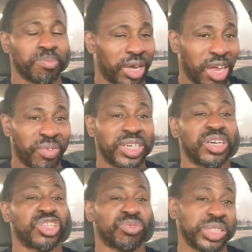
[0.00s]
My life has
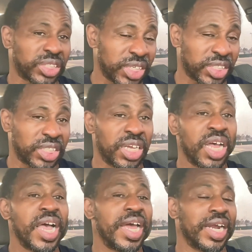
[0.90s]
done a 360
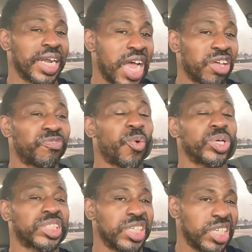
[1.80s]
in the last
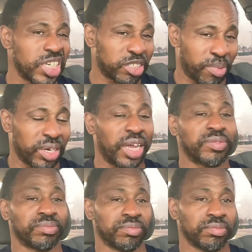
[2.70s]
14 years of my life.
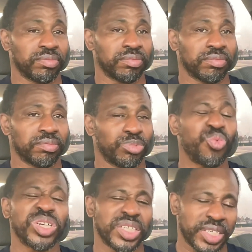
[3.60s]

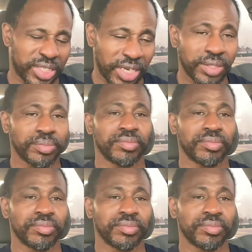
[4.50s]
What does that tell you?